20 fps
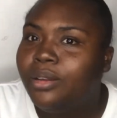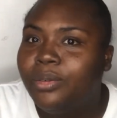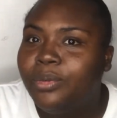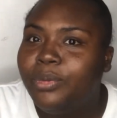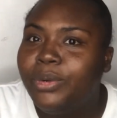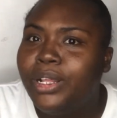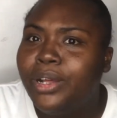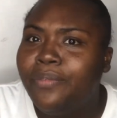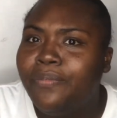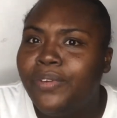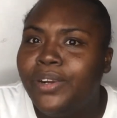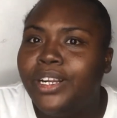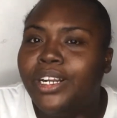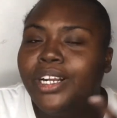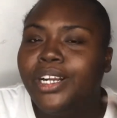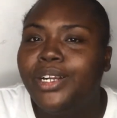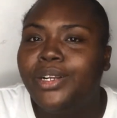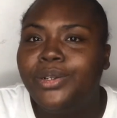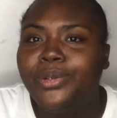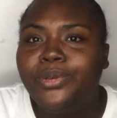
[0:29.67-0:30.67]
without
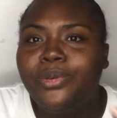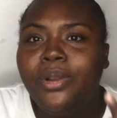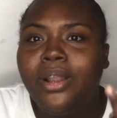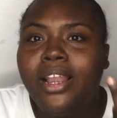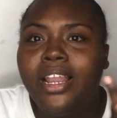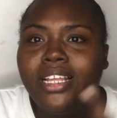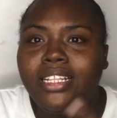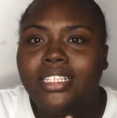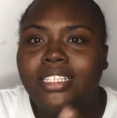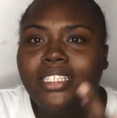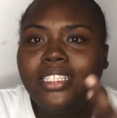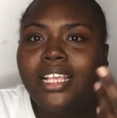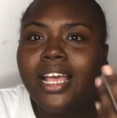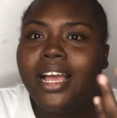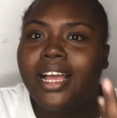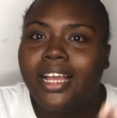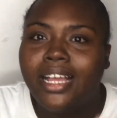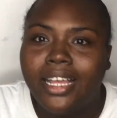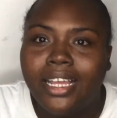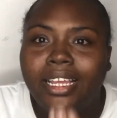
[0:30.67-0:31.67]
further ado, let's
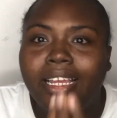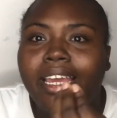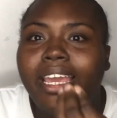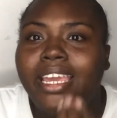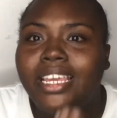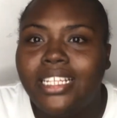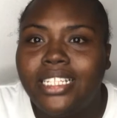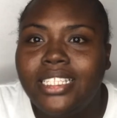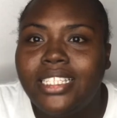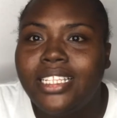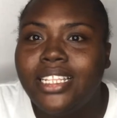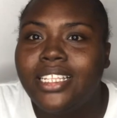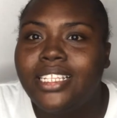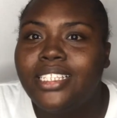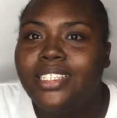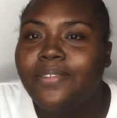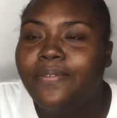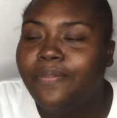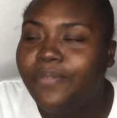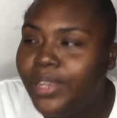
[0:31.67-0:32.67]
get into this
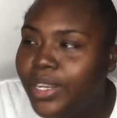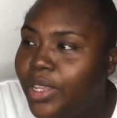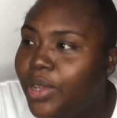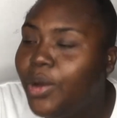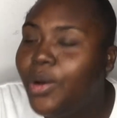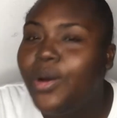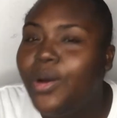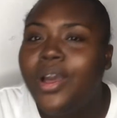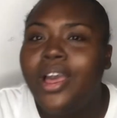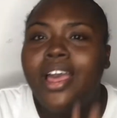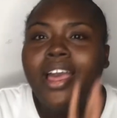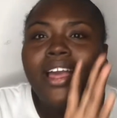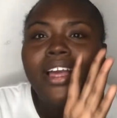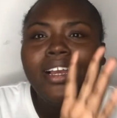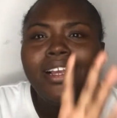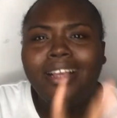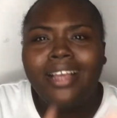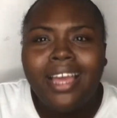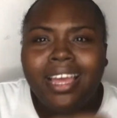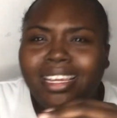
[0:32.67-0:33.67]
video.
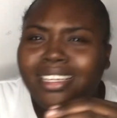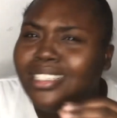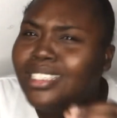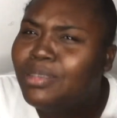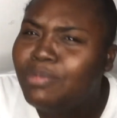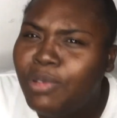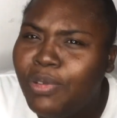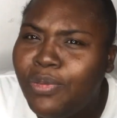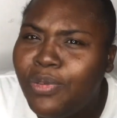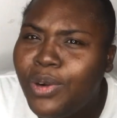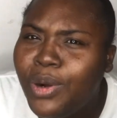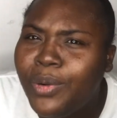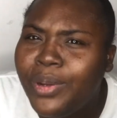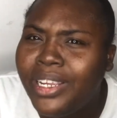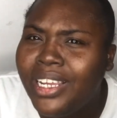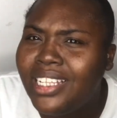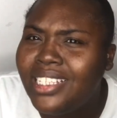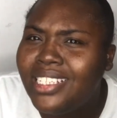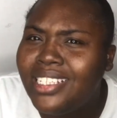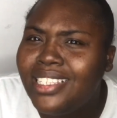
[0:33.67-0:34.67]
Guys, before we
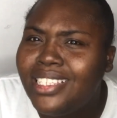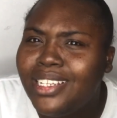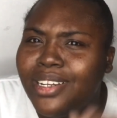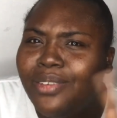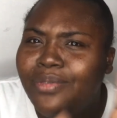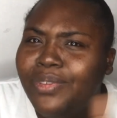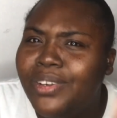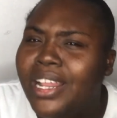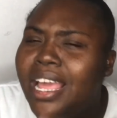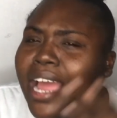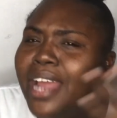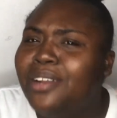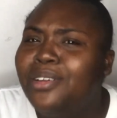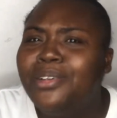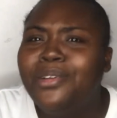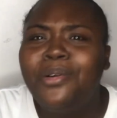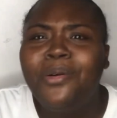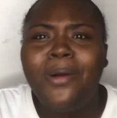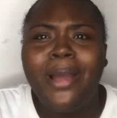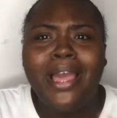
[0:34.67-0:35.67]
get into the video, I don't
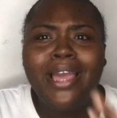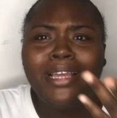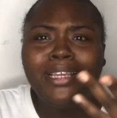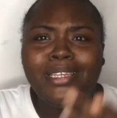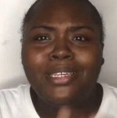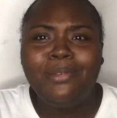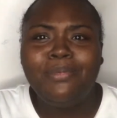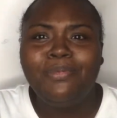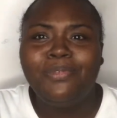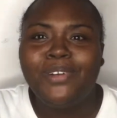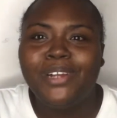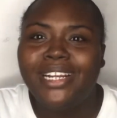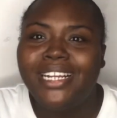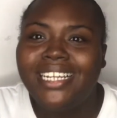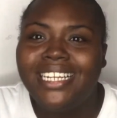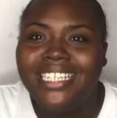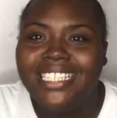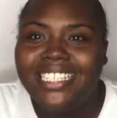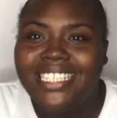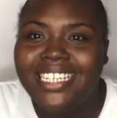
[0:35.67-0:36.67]
know why I keep
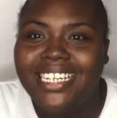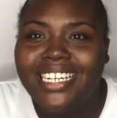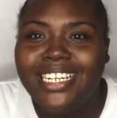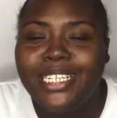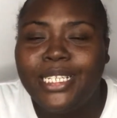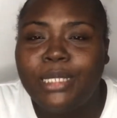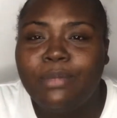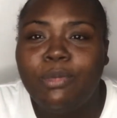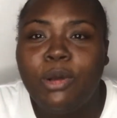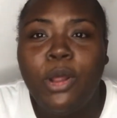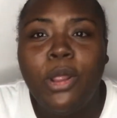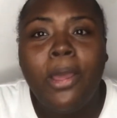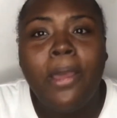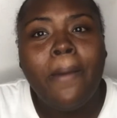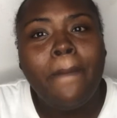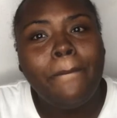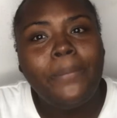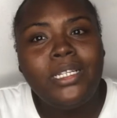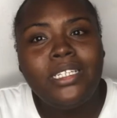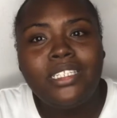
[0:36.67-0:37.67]
forgetting this, but
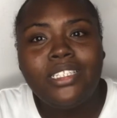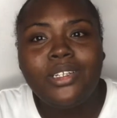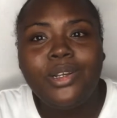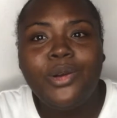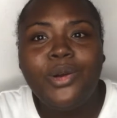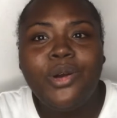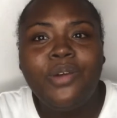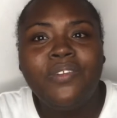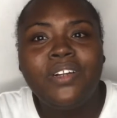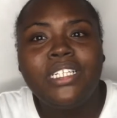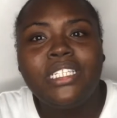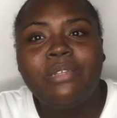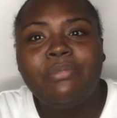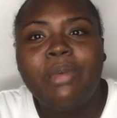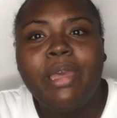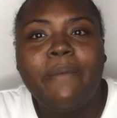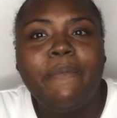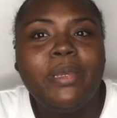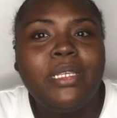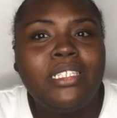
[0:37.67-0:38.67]
please to go over to
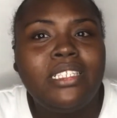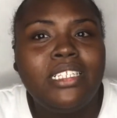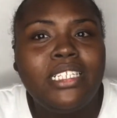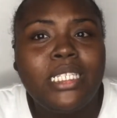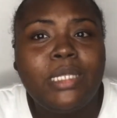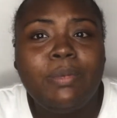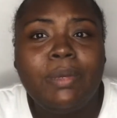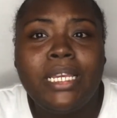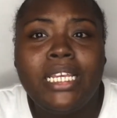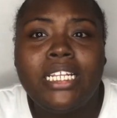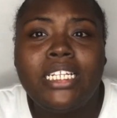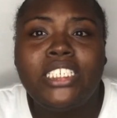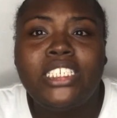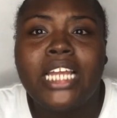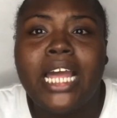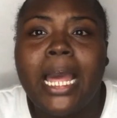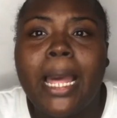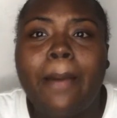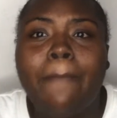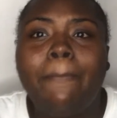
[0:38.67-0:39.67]
my business page
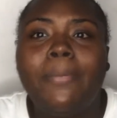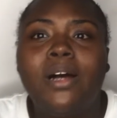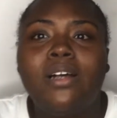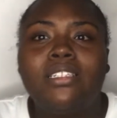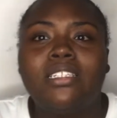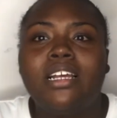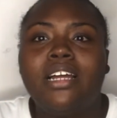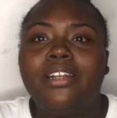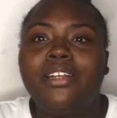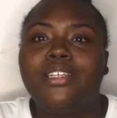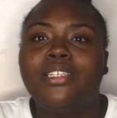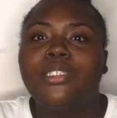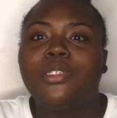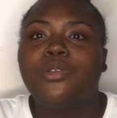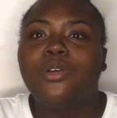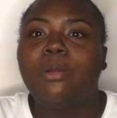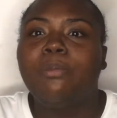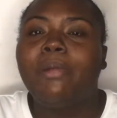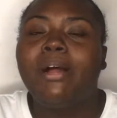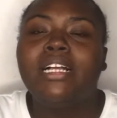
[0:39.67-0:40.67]
at
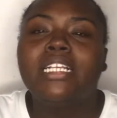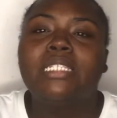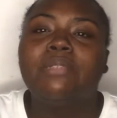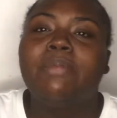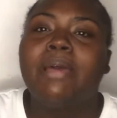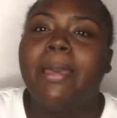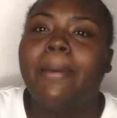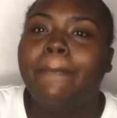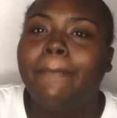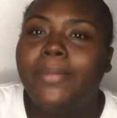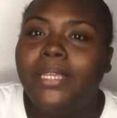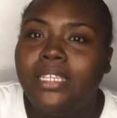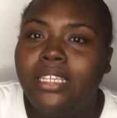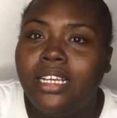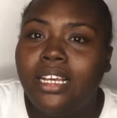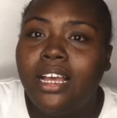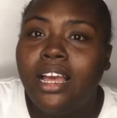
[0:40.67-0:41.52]
boss_bags by Meek.